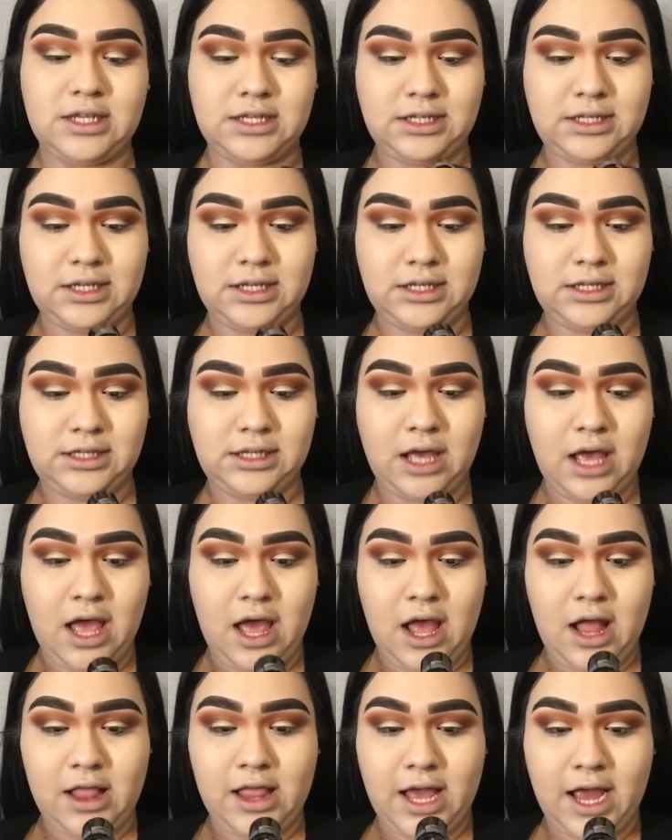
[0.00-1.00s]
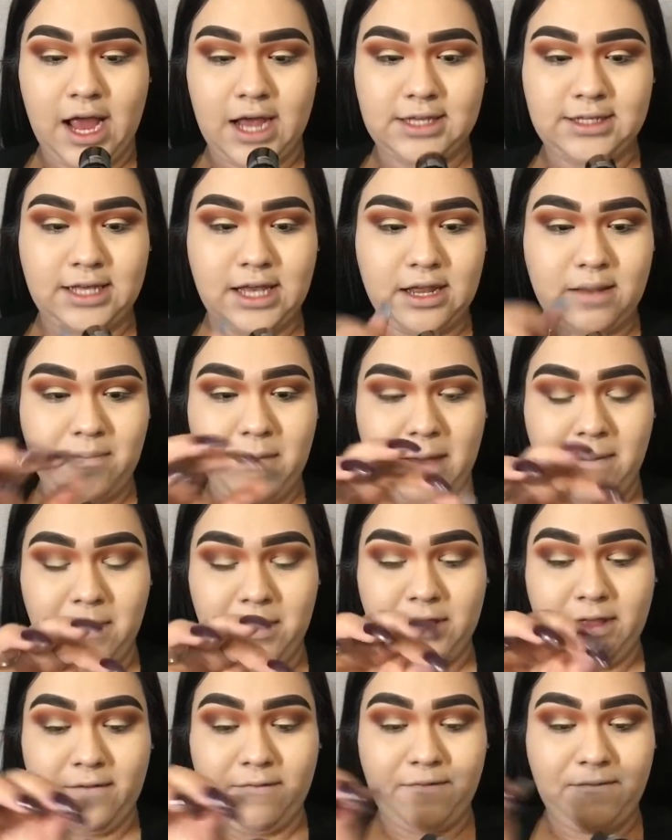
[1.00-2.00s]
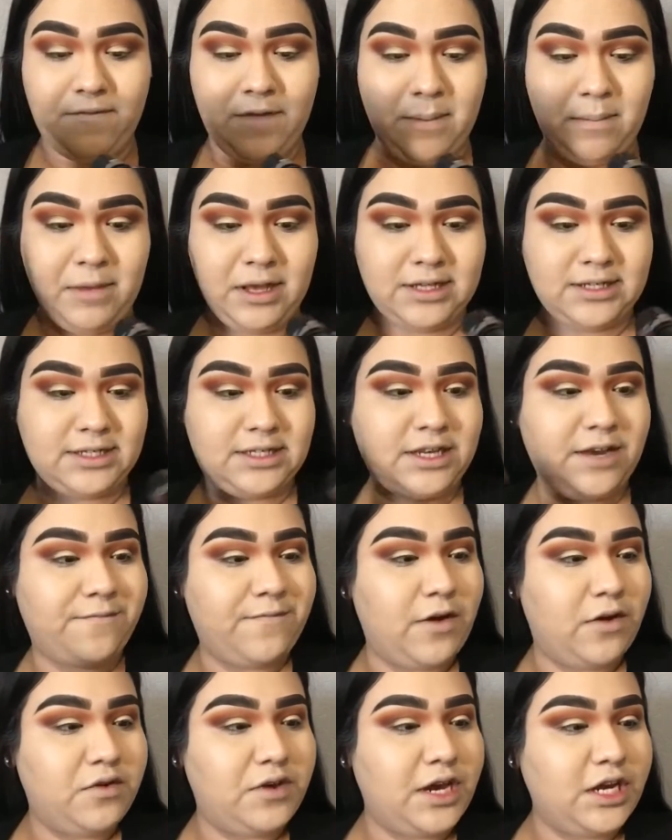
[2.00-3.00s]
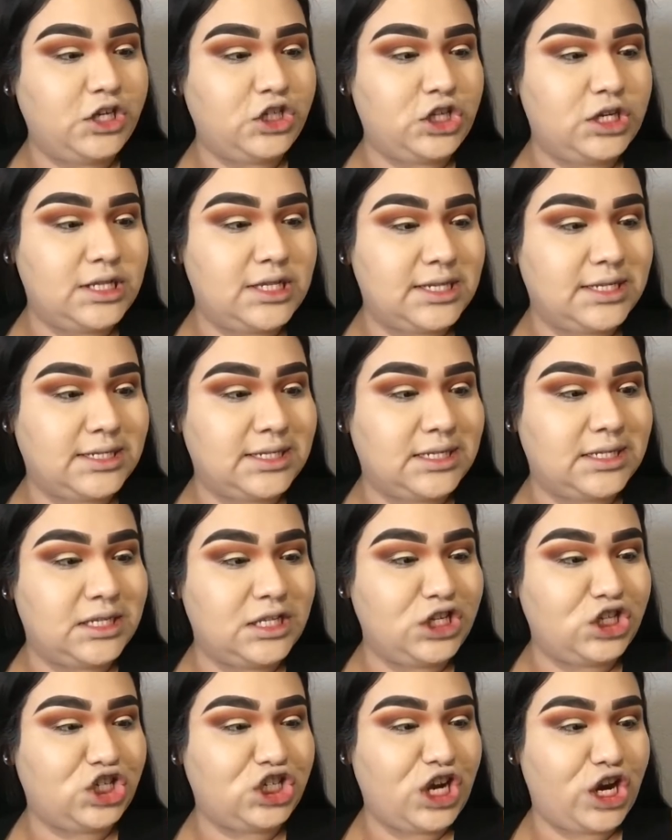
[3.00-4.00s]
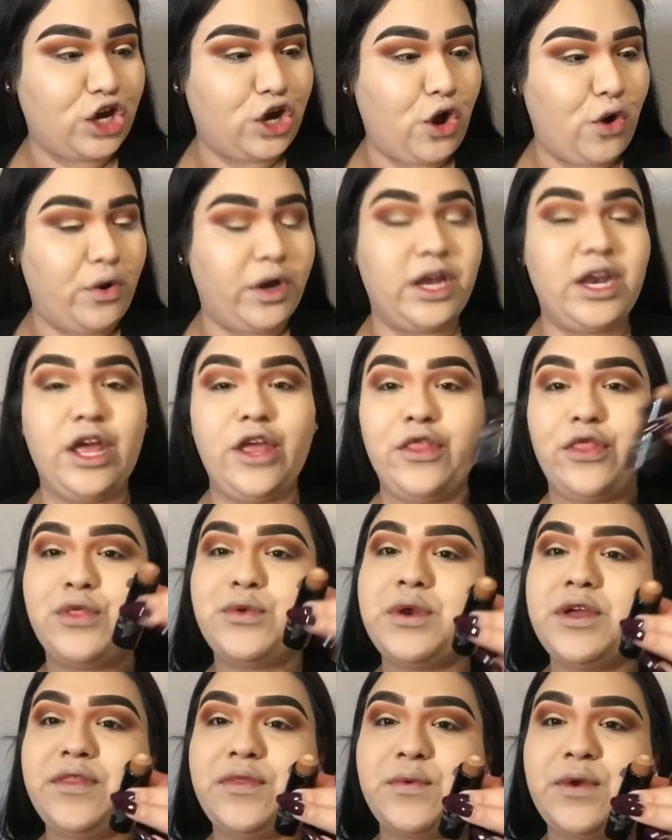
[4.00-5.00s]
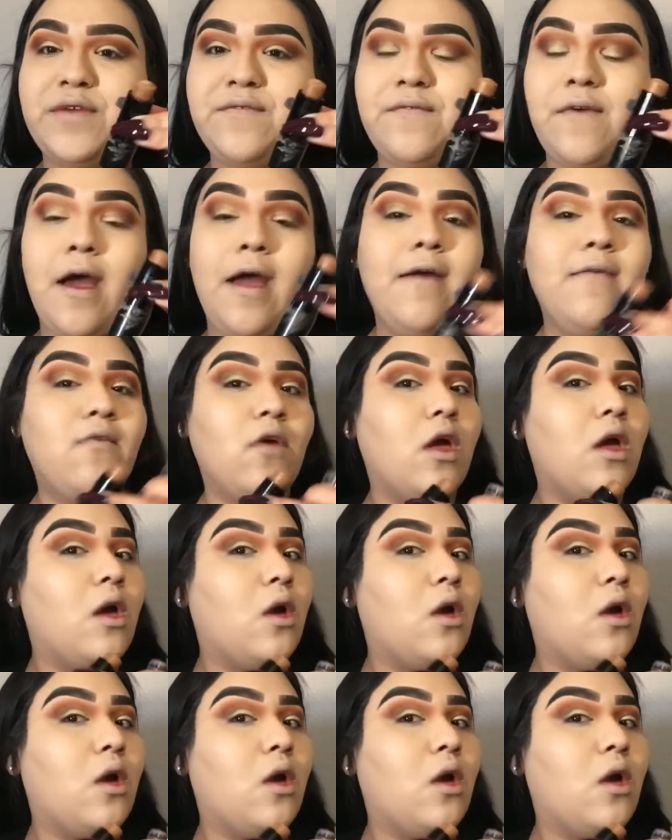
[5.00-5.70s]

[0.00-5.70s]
This is, like I said, Maybelline Fit Me Stick Foundation. This is in the shade Coconut 335.